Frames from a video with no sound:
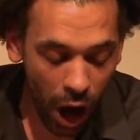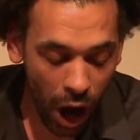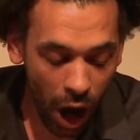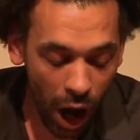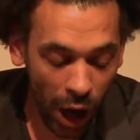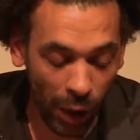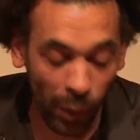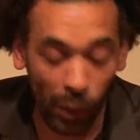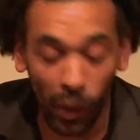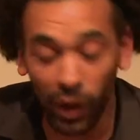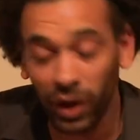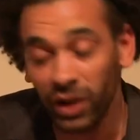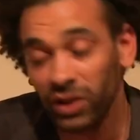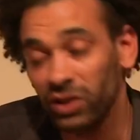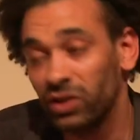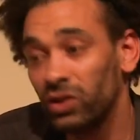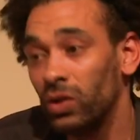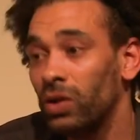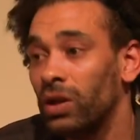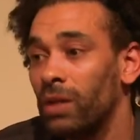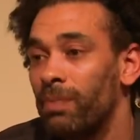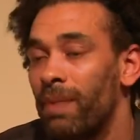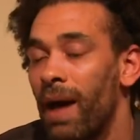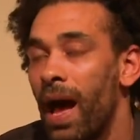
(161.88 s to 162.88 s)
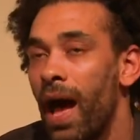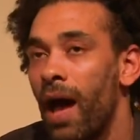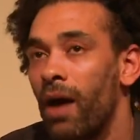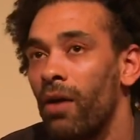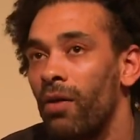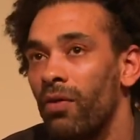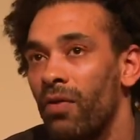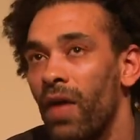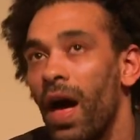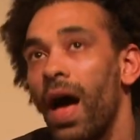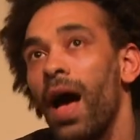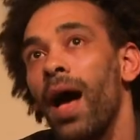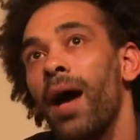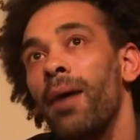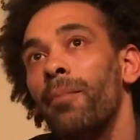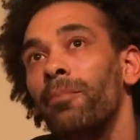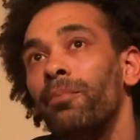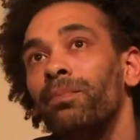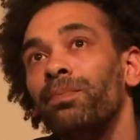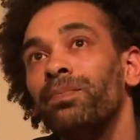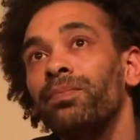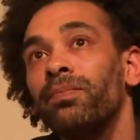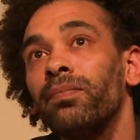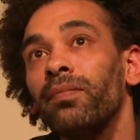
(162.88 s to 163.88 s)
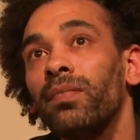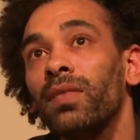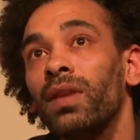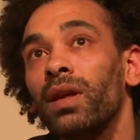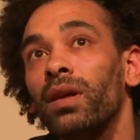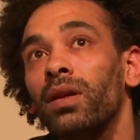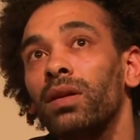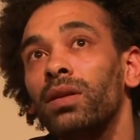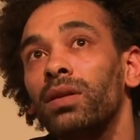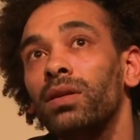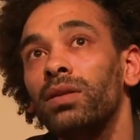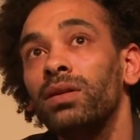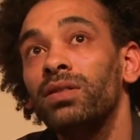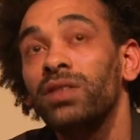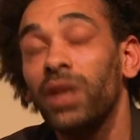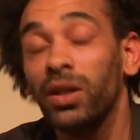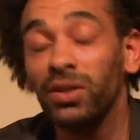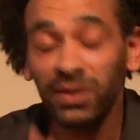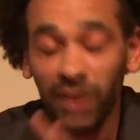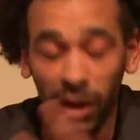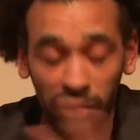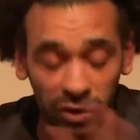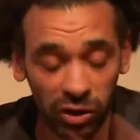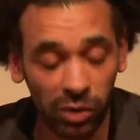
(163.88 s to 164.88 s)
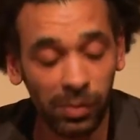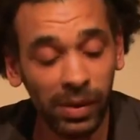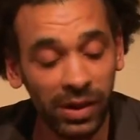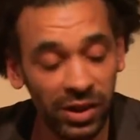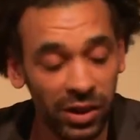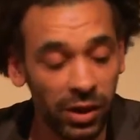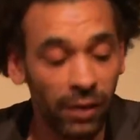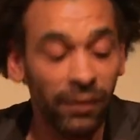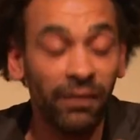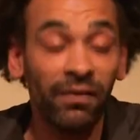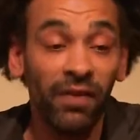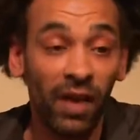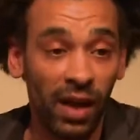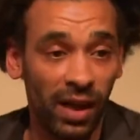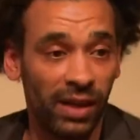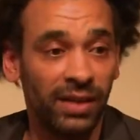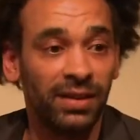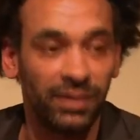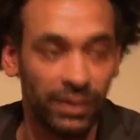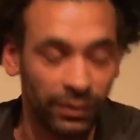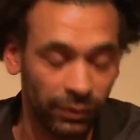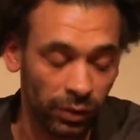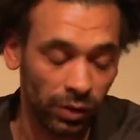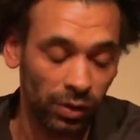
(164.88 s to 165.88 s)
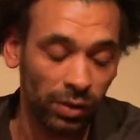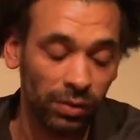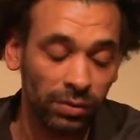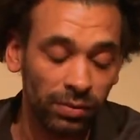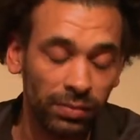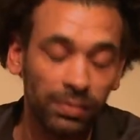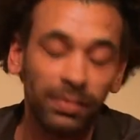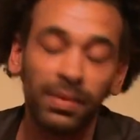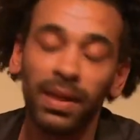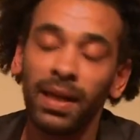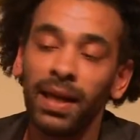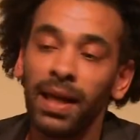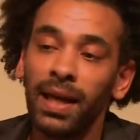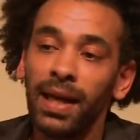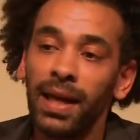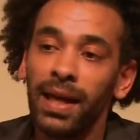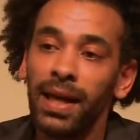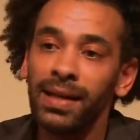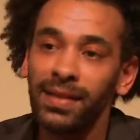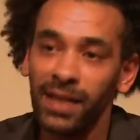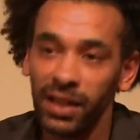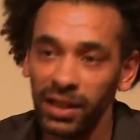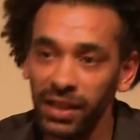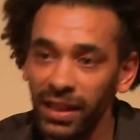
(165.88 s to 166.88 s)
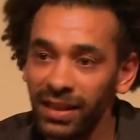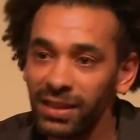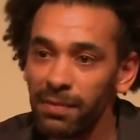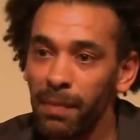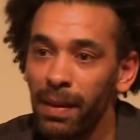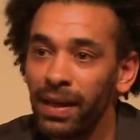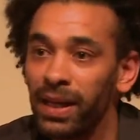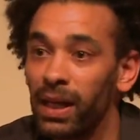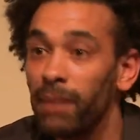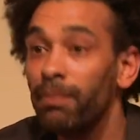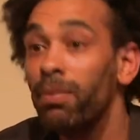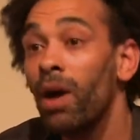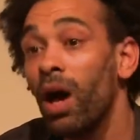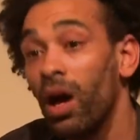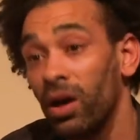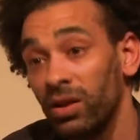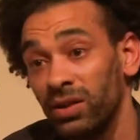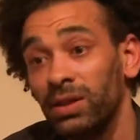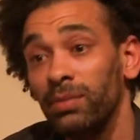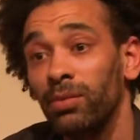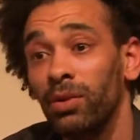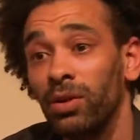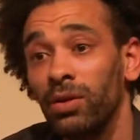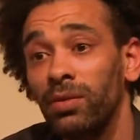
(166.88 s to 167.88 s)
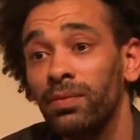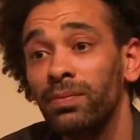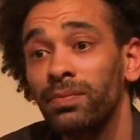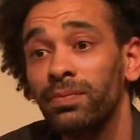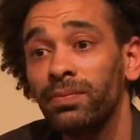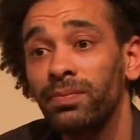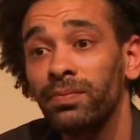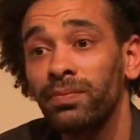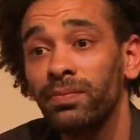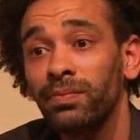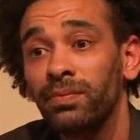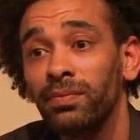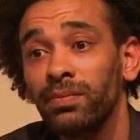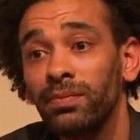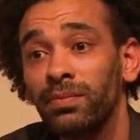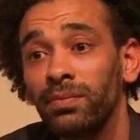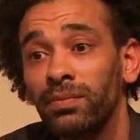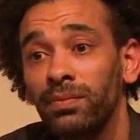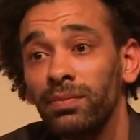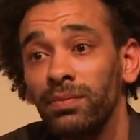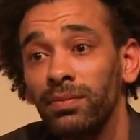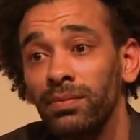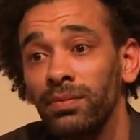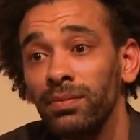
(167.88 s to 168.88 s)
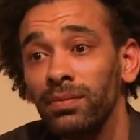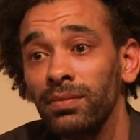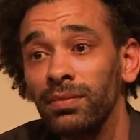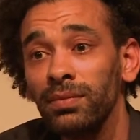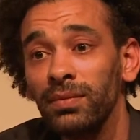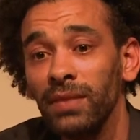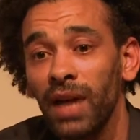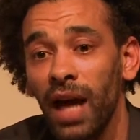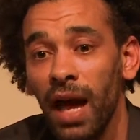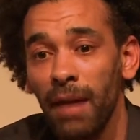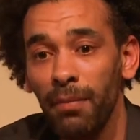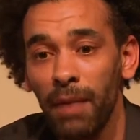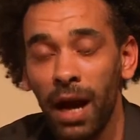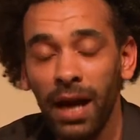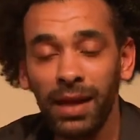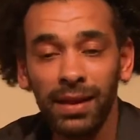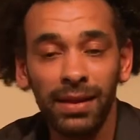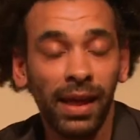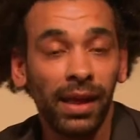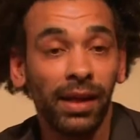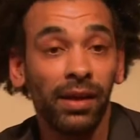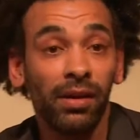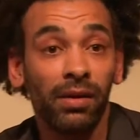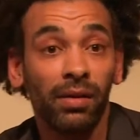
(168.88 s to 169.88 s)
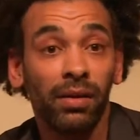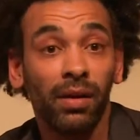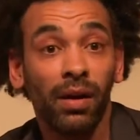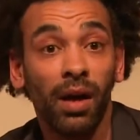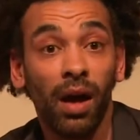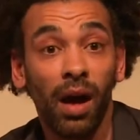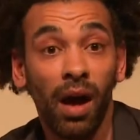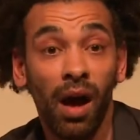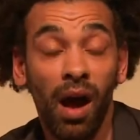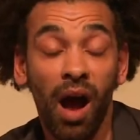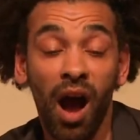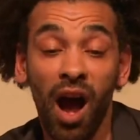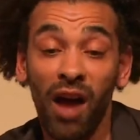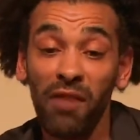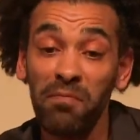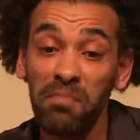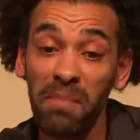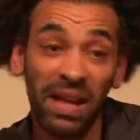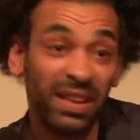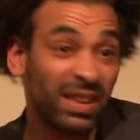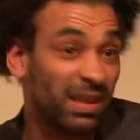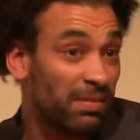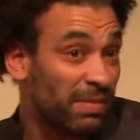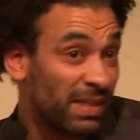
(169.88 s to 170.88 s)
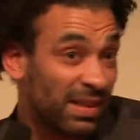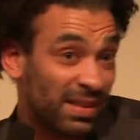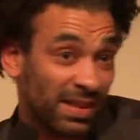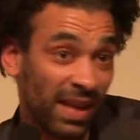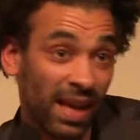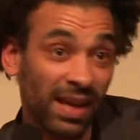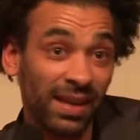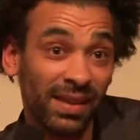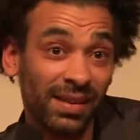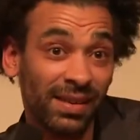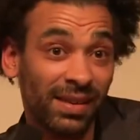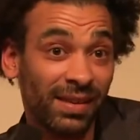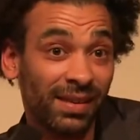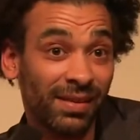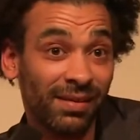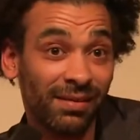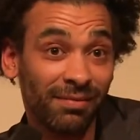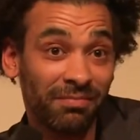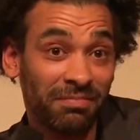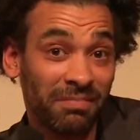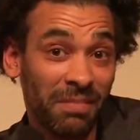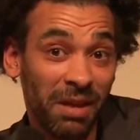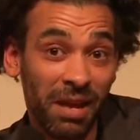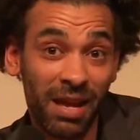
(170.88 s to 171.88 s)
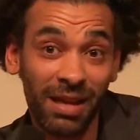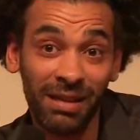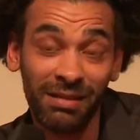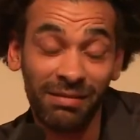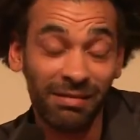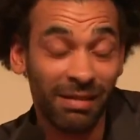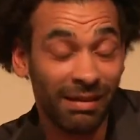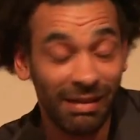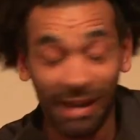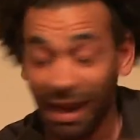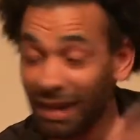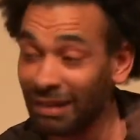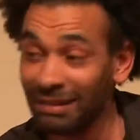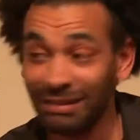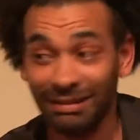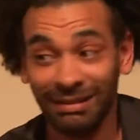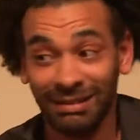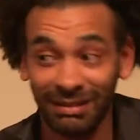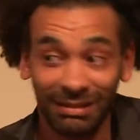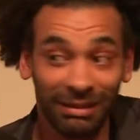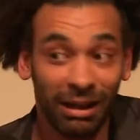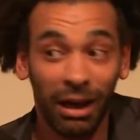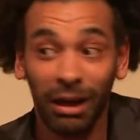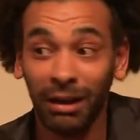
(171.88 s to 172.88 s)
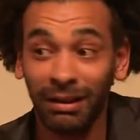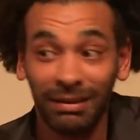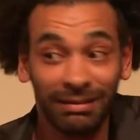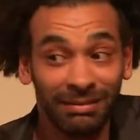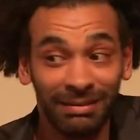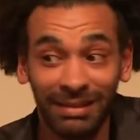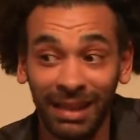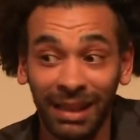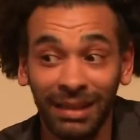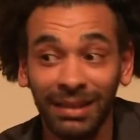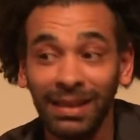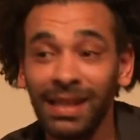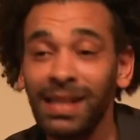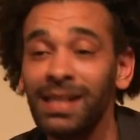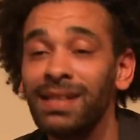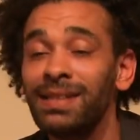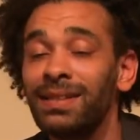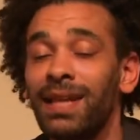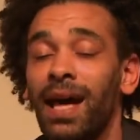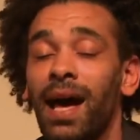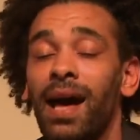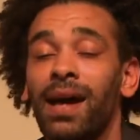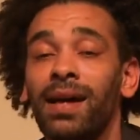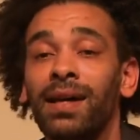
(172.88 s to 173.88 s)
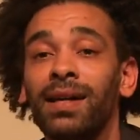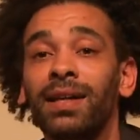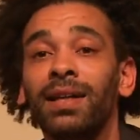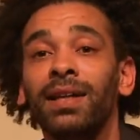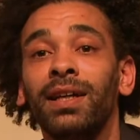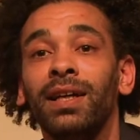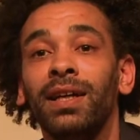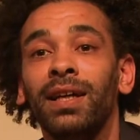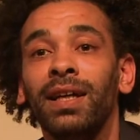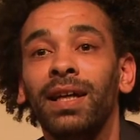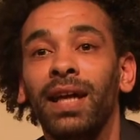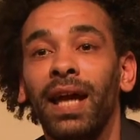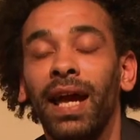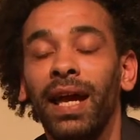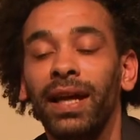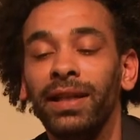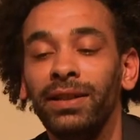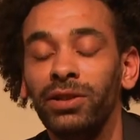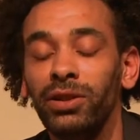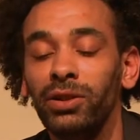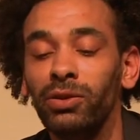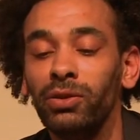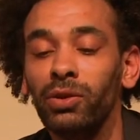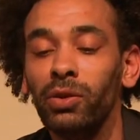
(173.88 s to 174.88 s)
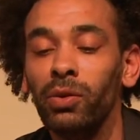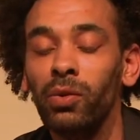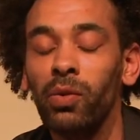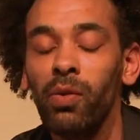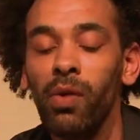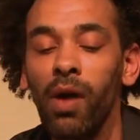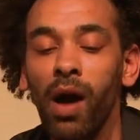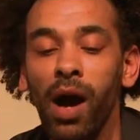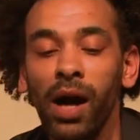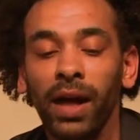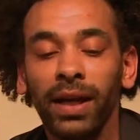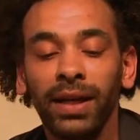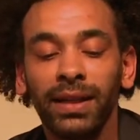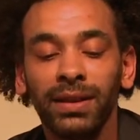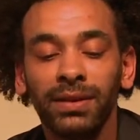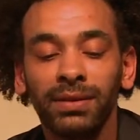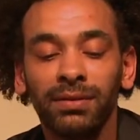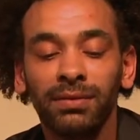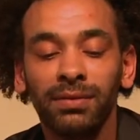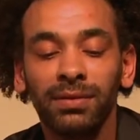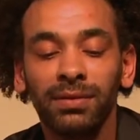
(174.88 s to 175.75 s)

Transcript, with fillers: I want to talk about that. So, social media, first of all, is that you need to make it personable. Um, I think I've made the mistake in the last nine, ten years that it, you quite